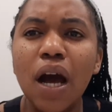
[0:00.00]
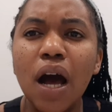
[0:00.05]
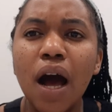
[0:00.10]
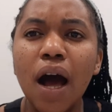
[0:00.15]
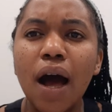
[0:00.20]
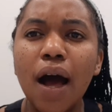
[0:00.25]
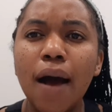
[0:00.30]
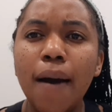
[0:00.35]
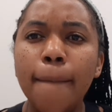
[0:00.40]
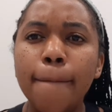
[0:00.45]

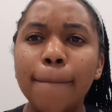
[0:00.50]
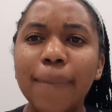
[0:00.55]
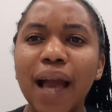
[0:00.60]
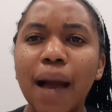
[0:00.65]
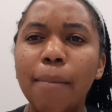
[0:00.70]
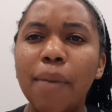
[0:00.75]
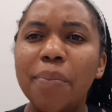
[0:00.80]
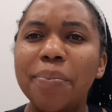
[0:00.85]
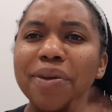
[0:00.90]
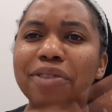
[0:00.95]

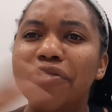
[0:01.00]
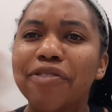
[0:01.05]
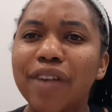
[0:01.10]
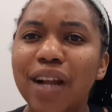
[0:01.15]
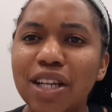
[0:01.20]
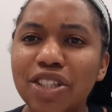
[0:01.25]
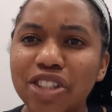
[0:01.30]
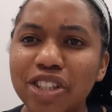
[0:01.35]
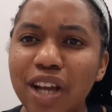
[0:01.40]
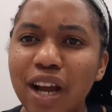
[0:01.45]
come up with
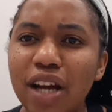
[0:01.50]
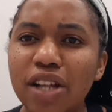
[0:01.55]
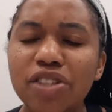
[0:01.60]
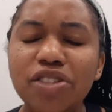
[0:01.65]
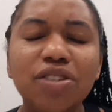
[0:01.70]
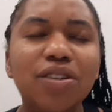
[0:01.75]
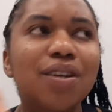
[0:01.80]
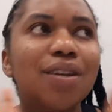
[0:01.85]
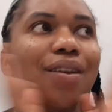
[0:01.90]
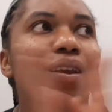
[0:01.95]
flashcards.
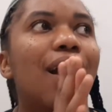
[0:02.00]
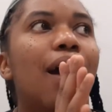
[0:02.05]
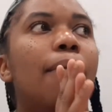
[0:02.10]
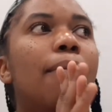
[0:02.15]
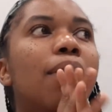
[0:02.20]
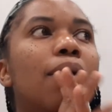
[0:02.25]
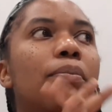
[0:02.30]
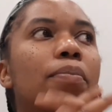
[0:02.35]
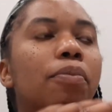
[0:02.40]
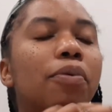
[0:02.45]
You can come
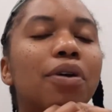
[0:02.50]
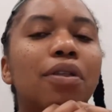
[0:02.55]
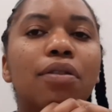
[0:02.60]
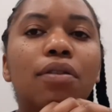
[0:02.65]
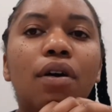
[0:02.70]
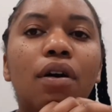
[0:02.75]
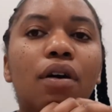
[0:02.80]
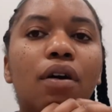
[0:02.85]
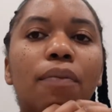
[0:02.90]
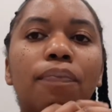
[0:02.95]
up with
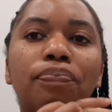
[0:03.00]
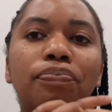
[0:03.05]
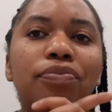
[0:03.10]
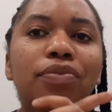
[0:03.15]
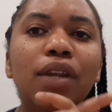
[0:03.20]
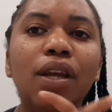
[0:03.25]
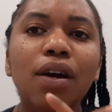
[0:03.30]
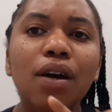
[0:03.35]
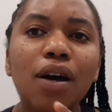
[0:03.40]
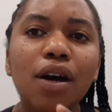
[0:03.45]

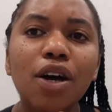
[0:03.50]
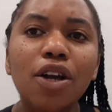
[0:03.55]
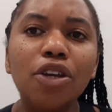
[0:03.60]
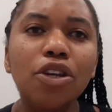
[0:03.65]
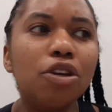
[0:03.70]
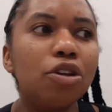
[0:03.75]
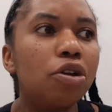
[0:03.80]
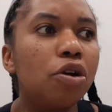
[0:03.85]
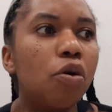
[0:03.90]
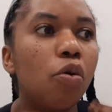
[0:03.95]

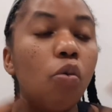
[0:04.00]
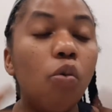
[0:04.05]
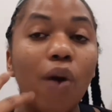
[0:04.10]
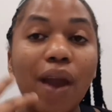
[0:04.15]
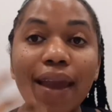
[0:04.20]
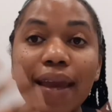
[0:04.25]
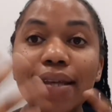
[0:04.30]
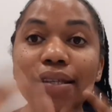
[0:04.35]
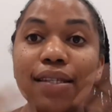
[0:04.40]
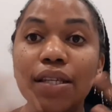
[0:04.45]

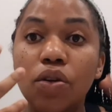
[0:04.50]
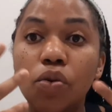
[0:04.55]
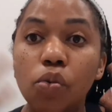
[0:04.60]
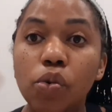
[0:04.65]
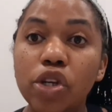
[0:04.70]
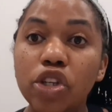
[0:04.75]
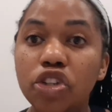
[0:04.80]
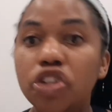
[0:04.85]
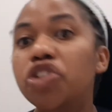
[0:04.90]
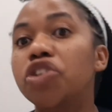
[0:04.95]
ways in
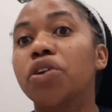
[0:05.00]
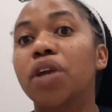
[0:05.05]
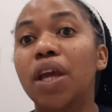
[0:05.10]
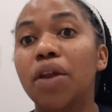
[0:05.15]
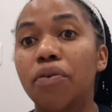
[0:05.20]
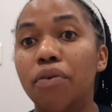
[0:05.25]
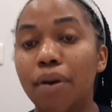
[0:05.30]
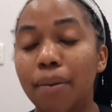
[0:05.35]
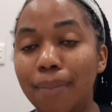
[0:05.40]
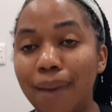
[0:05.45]
which you can
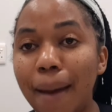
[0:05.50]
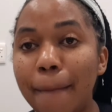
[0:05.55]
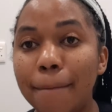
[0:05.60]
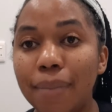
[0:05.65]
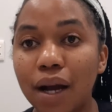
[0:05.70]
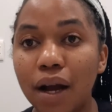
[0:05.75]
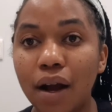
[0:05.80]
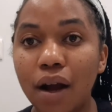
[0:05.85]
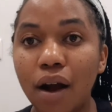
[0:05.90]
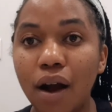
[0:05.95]

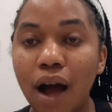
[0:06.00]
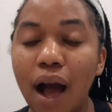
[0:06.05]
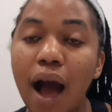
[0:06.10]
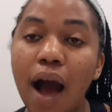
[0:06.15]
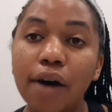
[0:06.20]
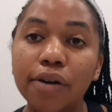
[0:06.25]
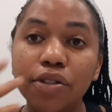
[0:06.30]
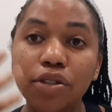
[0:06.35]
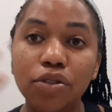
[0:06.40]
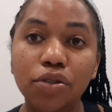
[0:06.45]
remember
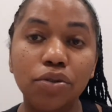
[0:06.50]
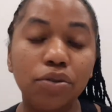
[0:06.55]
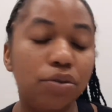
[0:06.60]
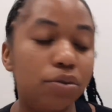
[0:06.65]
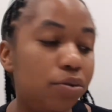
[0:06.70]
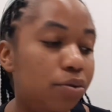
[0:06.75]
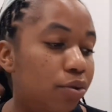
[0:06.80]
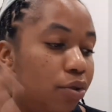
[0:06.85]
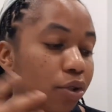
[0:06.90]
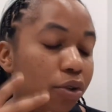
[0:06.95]
how to,
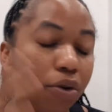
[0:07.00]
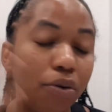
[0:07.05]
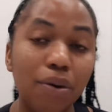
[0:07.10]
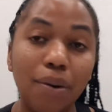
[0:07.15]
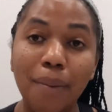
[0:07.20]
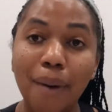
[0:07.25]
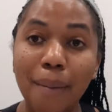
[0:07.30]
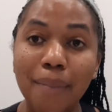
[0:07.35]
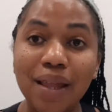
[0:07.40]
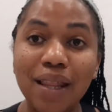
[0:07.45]

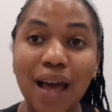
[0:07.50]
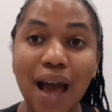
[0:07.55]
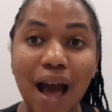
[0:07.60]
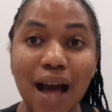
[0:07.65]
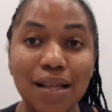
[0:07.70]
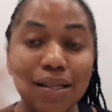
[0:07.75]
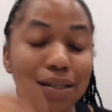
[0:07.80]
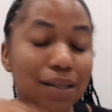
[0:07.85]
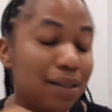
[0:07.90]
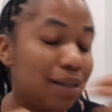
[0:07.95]
remember the
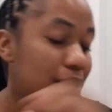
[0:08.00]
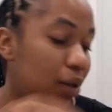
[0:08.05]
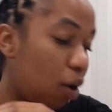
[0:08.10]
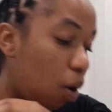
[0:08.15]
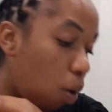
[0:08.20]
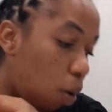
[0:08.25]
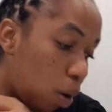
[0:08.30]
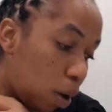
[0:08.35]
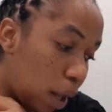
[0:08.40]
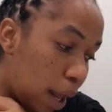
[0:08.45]
answers and
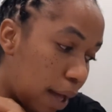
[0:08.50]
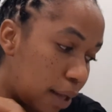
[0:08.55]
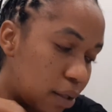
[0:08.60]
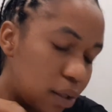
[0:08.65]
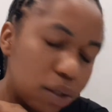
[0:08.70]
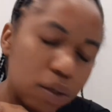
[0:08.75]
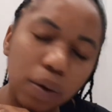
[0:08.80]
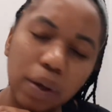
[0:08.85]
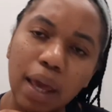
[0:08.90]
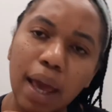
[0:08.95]
all that.
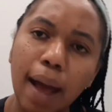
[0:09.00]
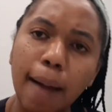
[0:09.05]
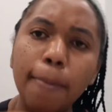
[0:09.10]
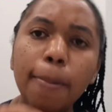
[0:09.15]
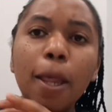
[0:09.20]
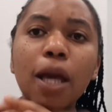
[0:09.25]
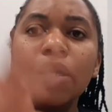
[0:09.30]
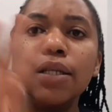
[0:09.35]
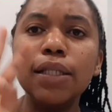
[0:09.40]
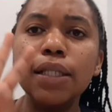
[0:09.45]
So yeah,
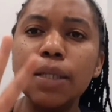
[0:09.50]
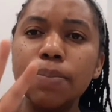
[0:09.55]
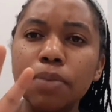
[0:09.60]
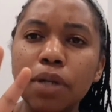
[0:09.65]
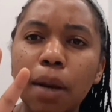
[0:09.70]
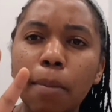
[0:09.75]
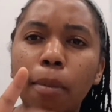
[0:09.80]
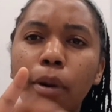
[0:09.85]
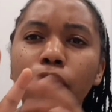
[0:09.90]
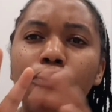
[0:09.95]
tip
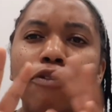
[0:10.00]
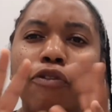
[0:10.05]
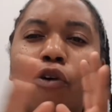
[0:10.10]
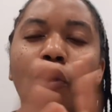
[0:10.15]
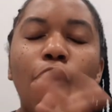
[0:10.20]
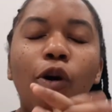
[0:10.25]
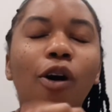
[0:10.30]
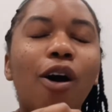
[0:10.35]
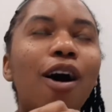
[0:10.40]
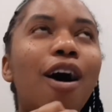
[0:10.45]
number 4,